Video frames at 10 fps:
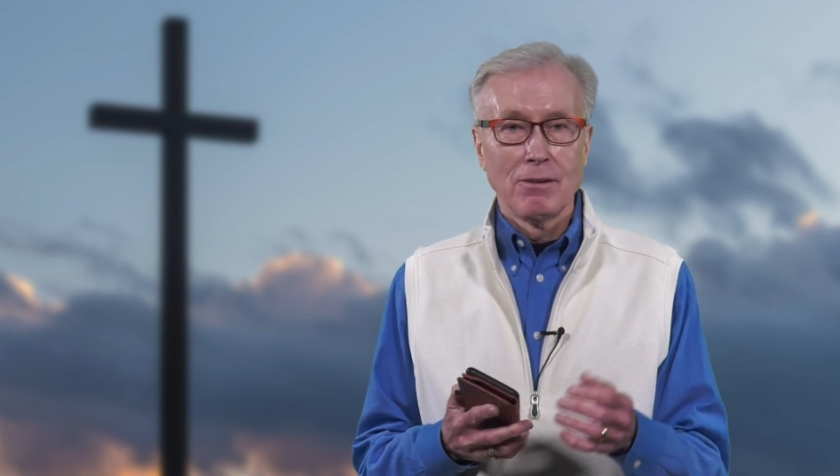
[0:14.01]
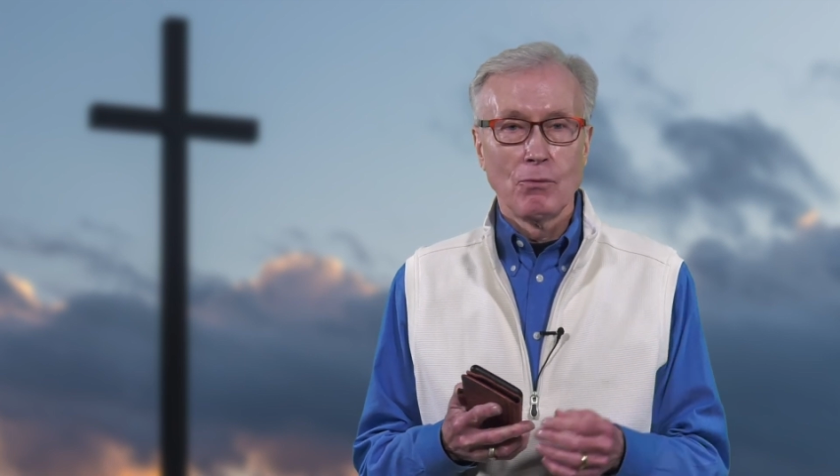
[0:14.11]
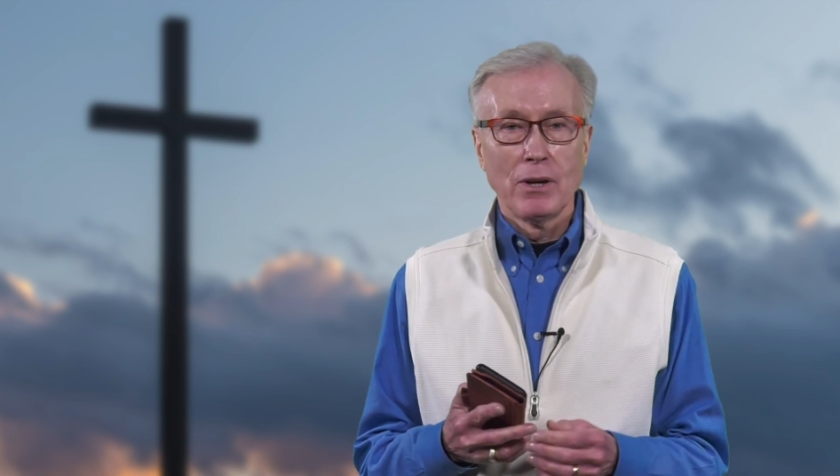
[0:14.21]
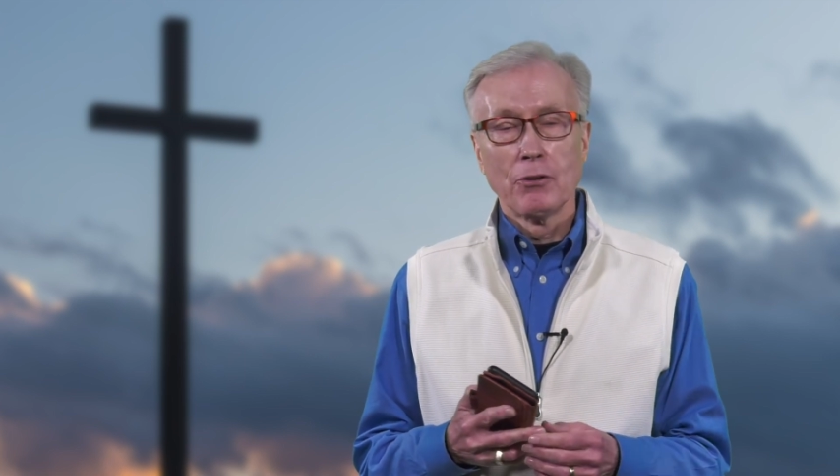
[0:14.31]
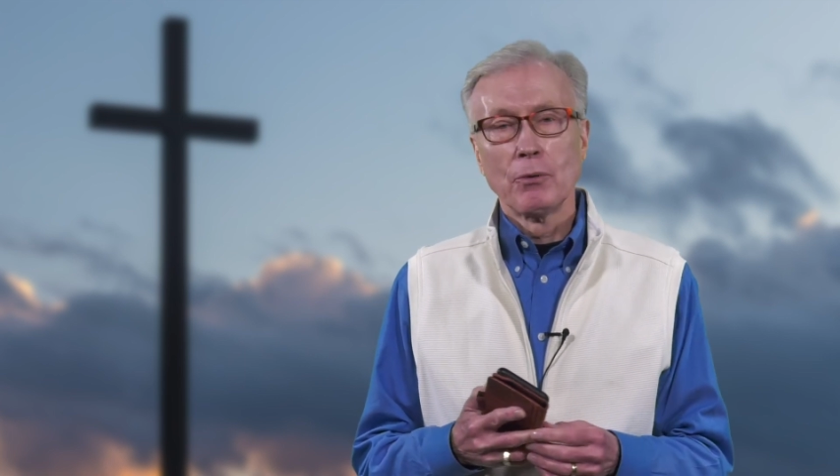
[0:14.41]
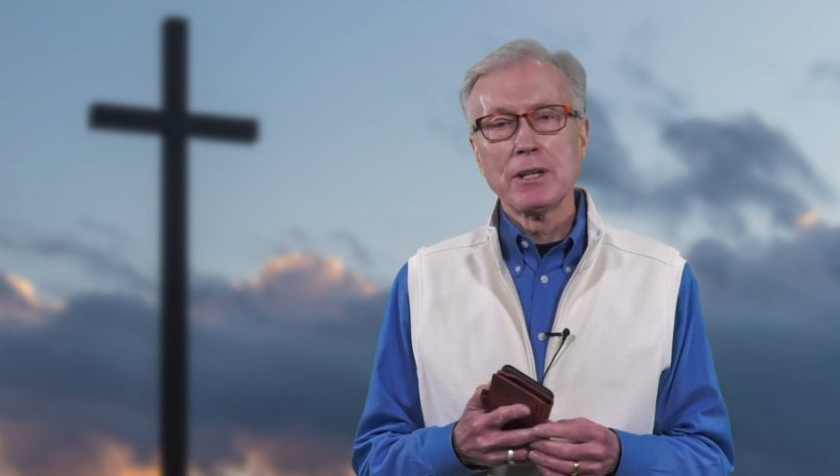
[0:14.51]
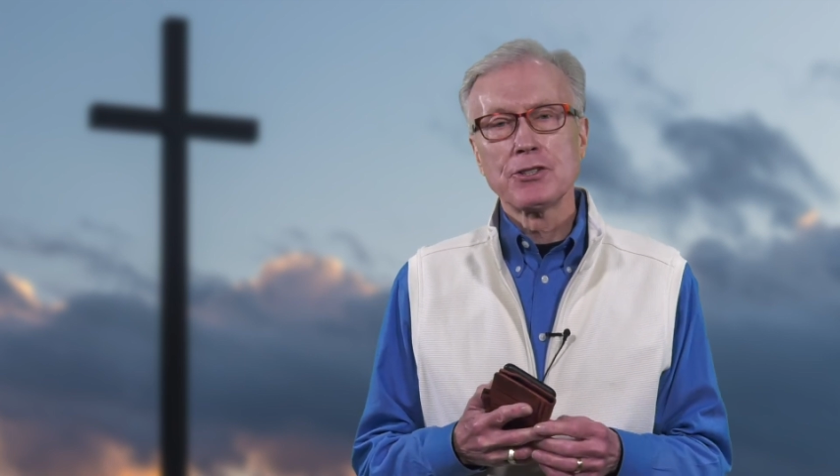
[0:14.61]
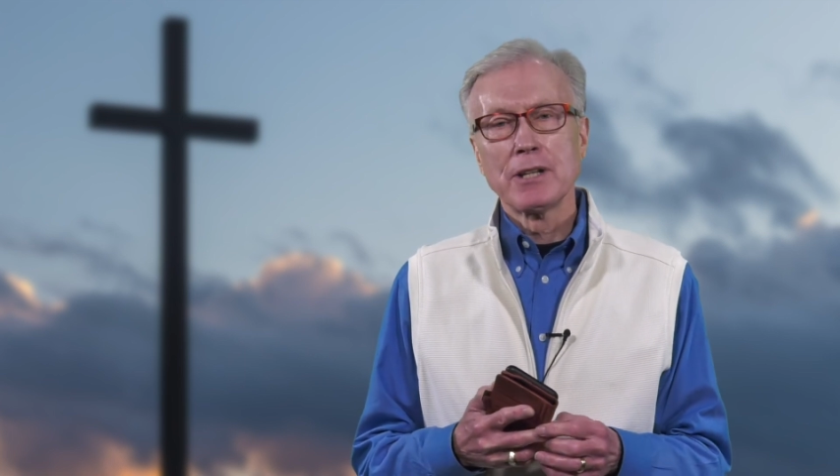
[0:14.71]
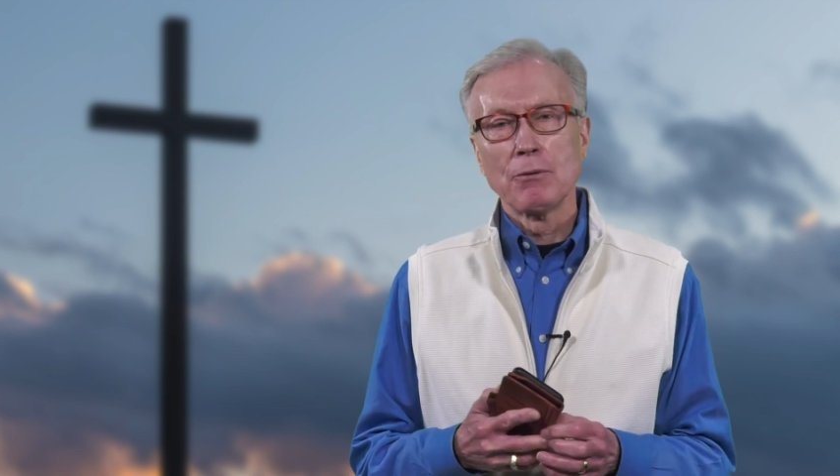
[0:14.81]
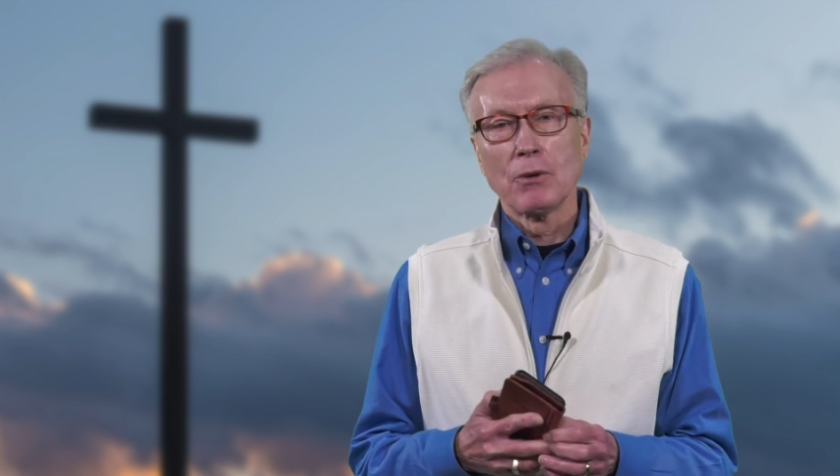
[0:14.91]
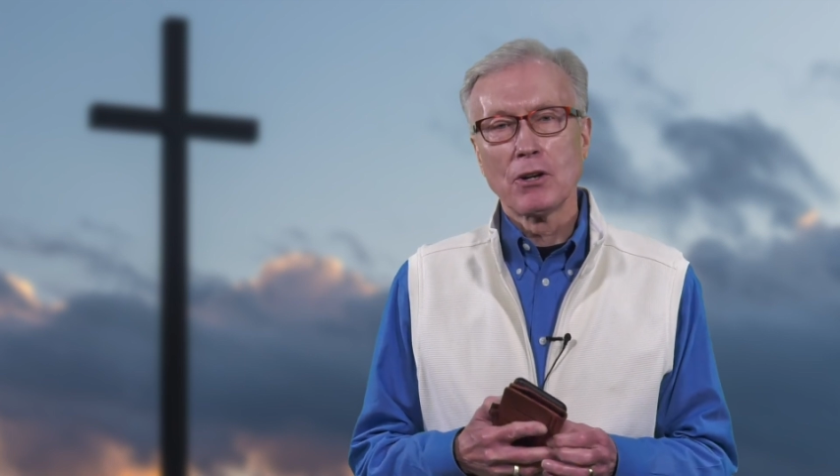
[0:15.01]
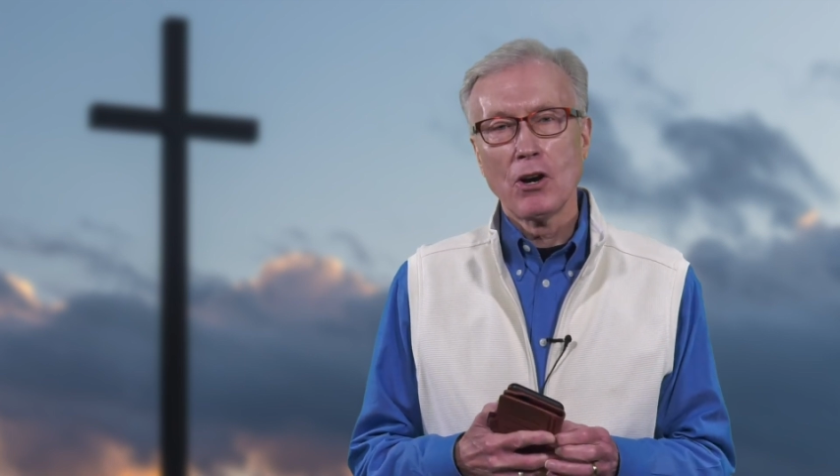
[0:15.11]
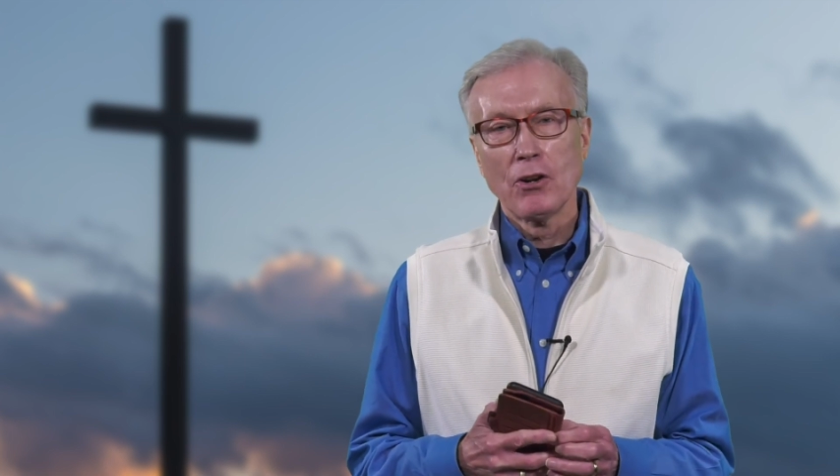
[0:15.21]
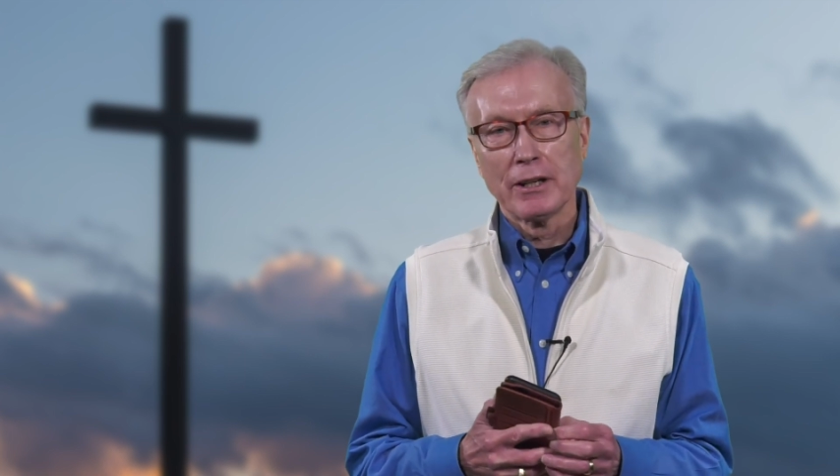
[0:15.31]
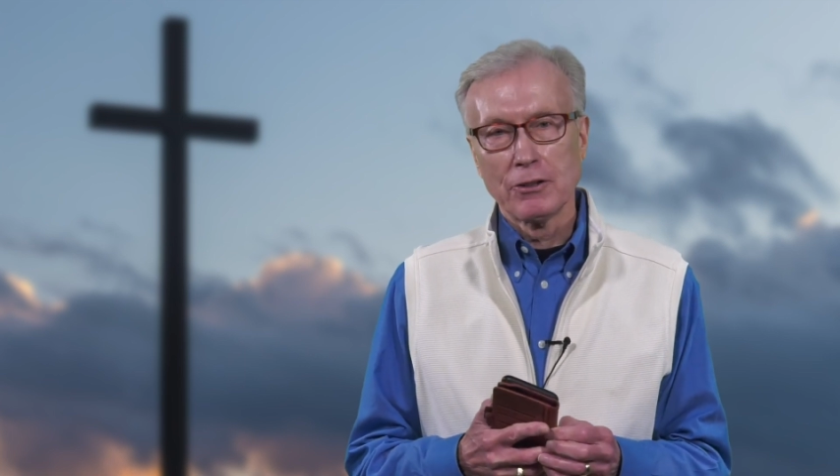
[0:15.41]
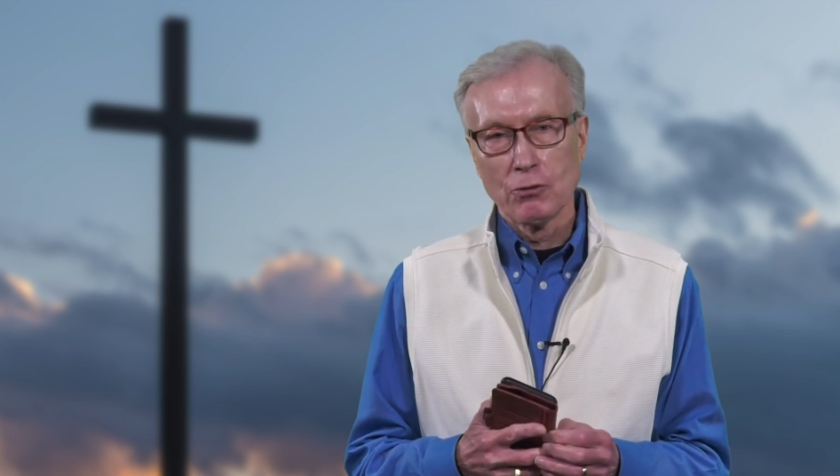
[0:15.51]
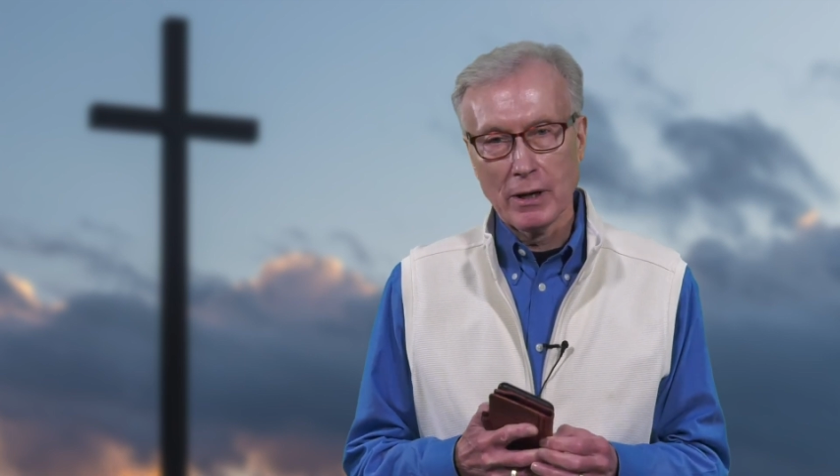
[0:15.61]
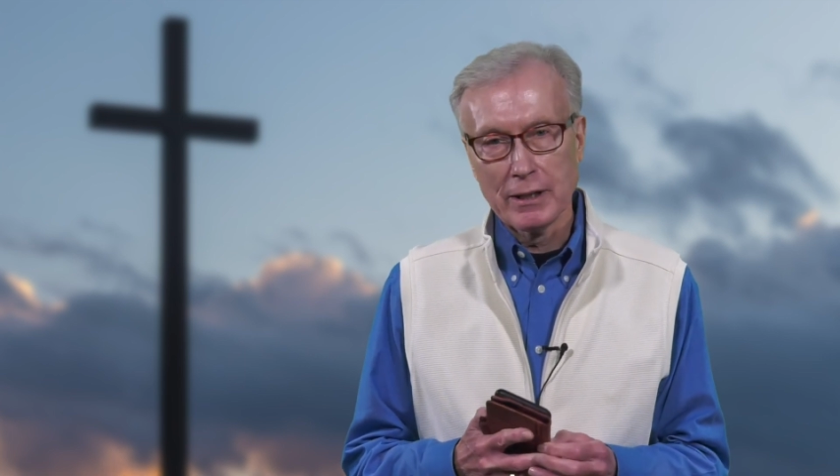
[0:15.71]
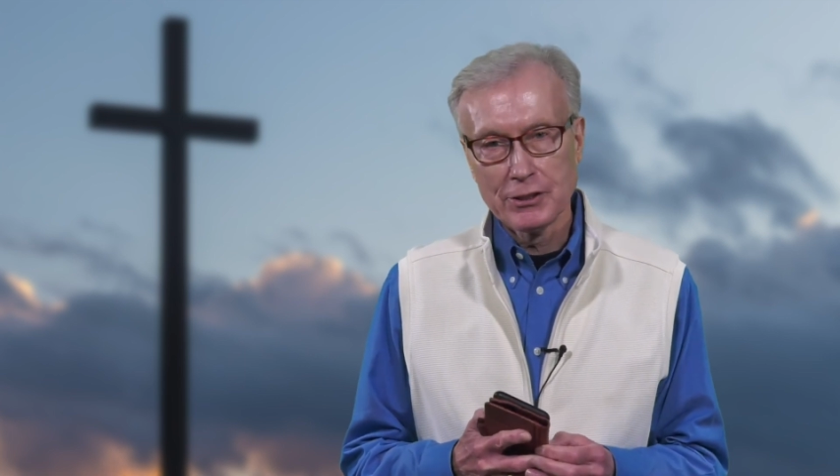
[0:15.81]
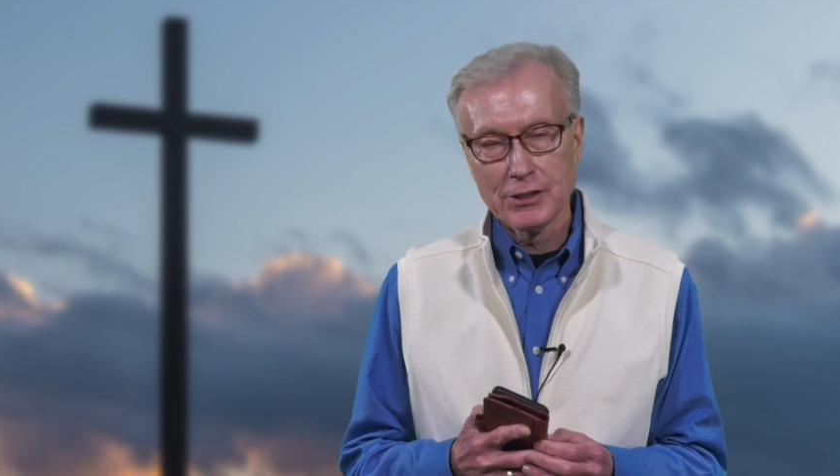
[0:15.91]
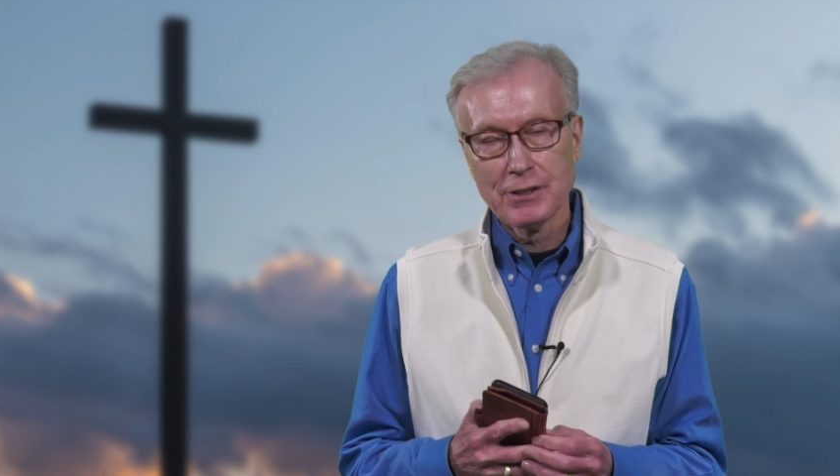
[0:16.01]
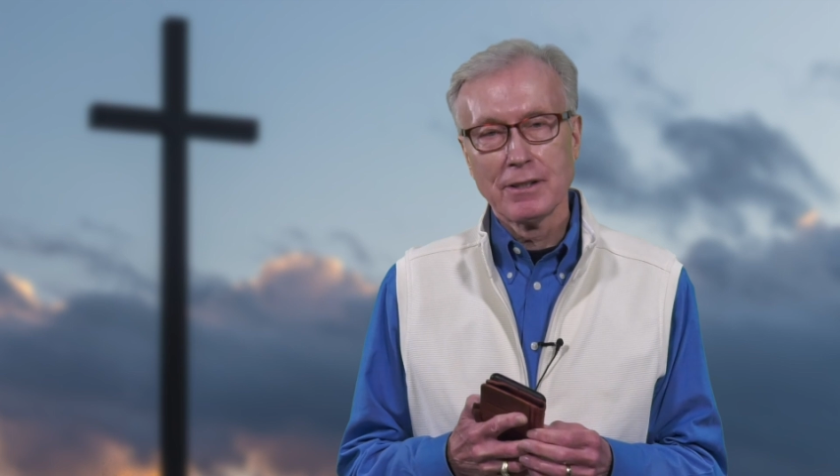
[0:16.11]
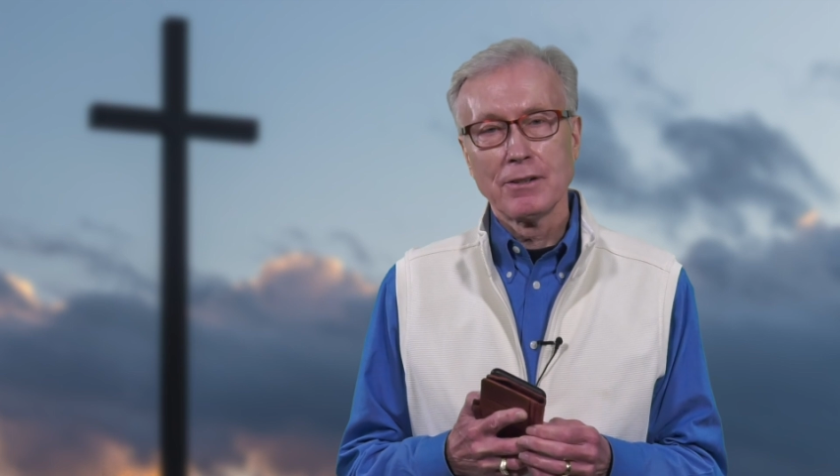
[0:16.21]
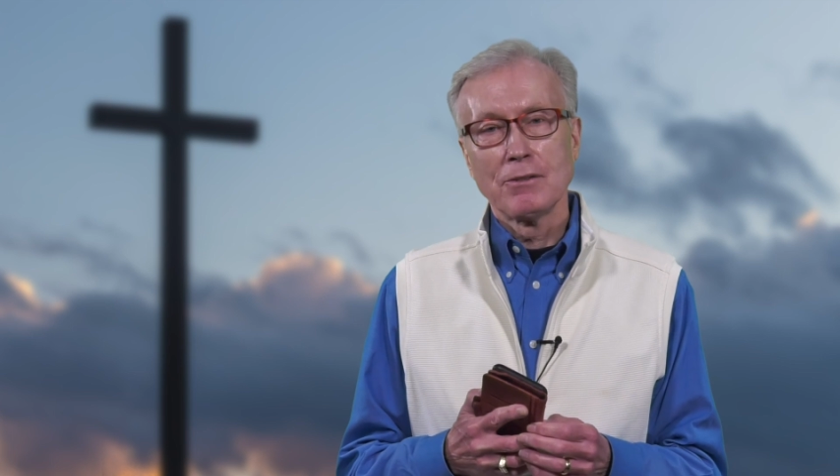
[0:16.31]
Well, the reason they were calling Grace